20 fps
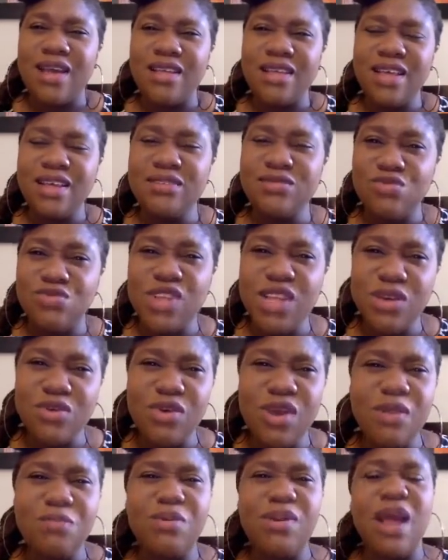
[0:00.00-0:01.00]
it's really
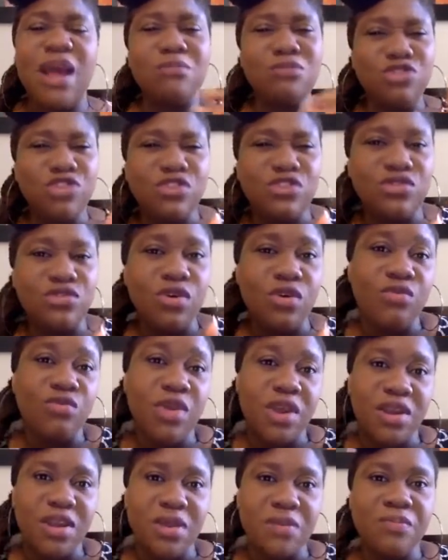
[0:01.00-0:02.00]
great, but I'm just not
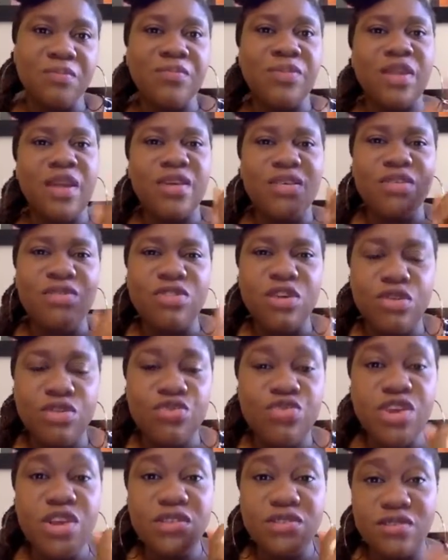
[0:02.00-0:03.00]
ready. The
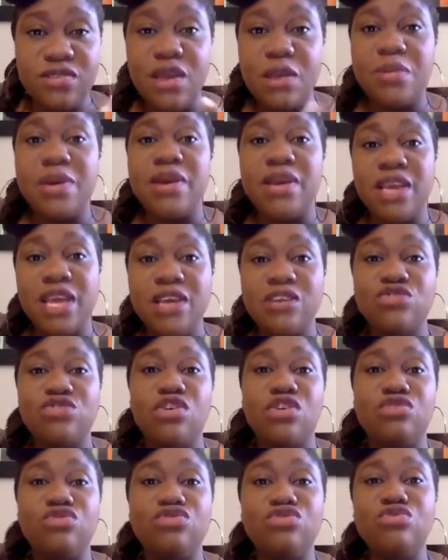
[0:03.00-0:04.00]
3-step
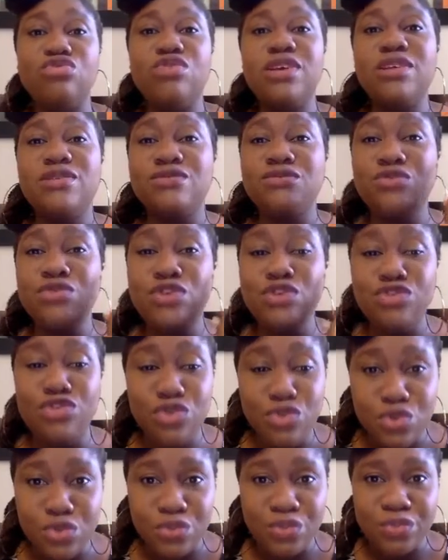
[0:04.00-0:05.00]
Kickstart tool is for
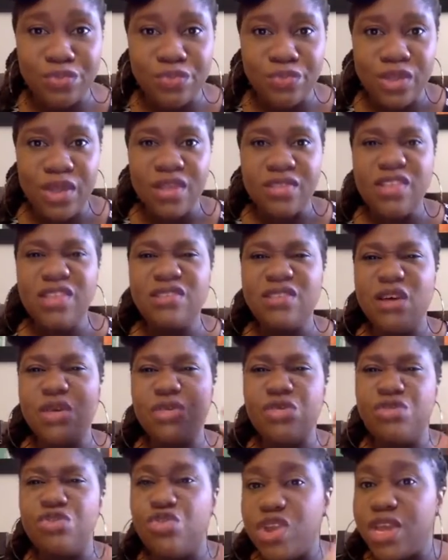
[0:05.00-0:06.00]
you. These are
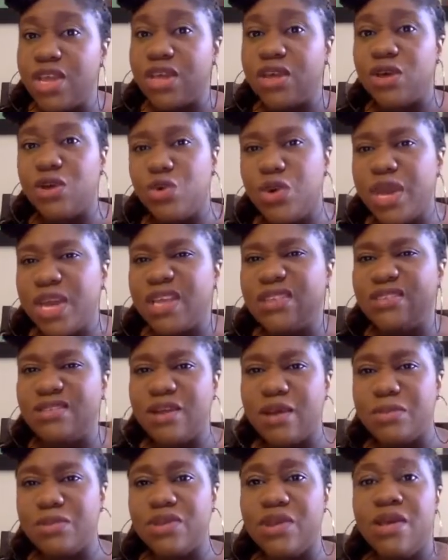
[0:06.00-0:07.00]
3 quick
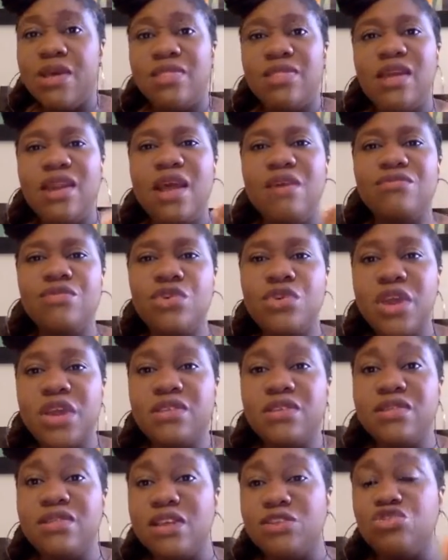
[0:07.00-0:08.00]
steps that I've
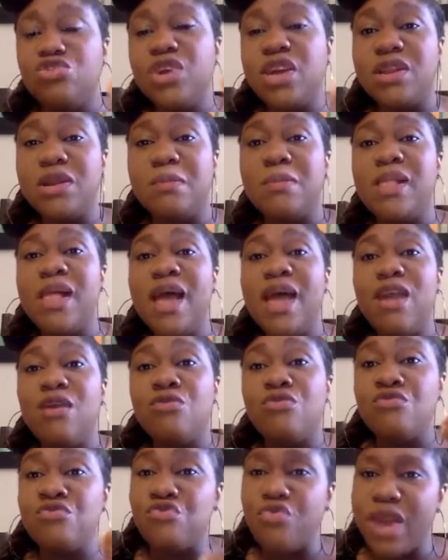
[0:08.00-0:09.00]
created that you can
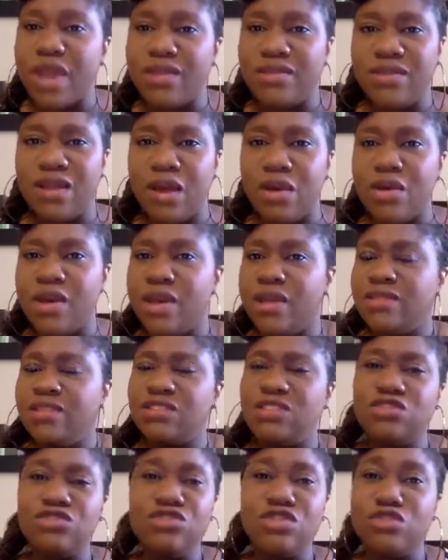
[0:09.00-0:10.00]
apply right now.
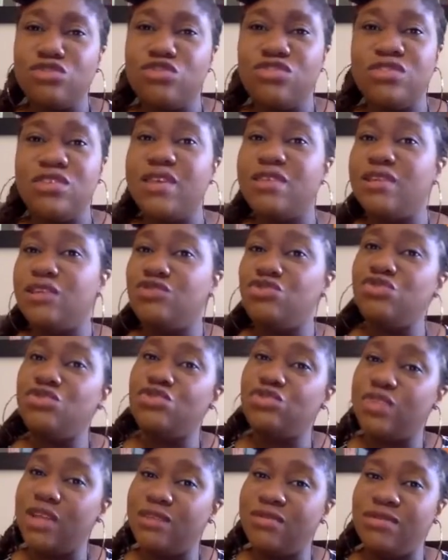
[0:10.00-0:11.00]
This is not to say that
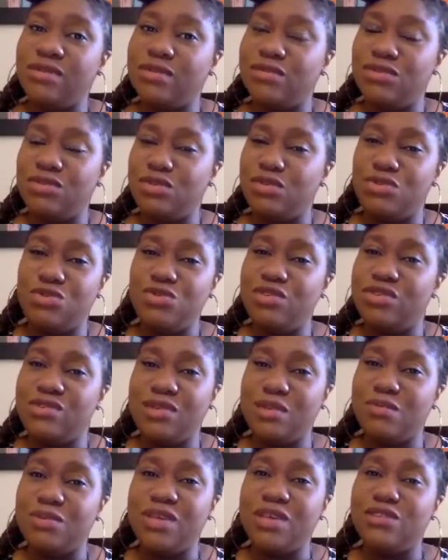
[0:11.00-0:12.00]
the
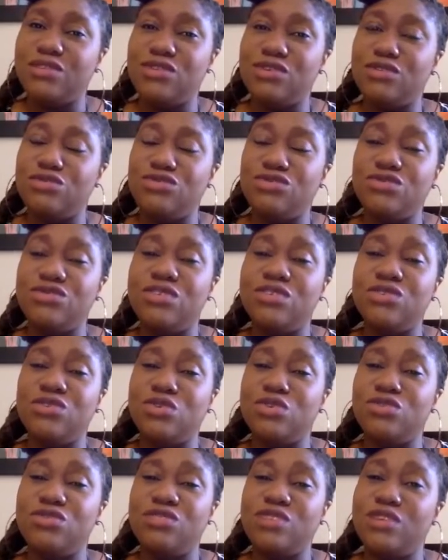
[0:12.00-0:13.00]
3-step Kickstart tool is
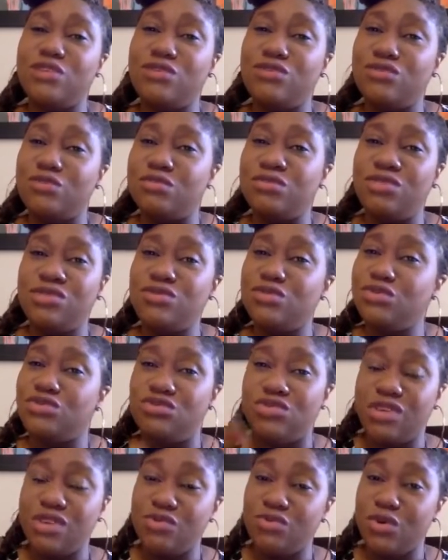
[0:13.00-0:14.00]
going to take you from 0
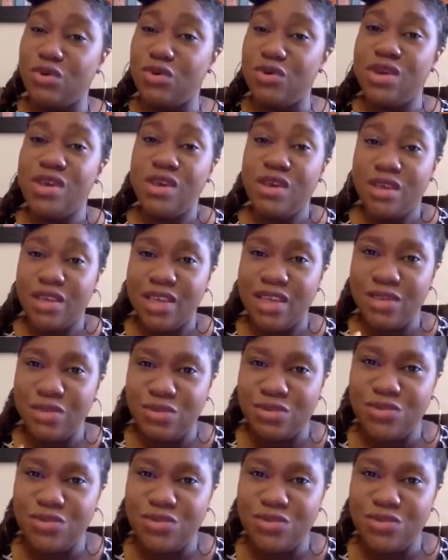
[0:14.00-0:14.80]
to hero in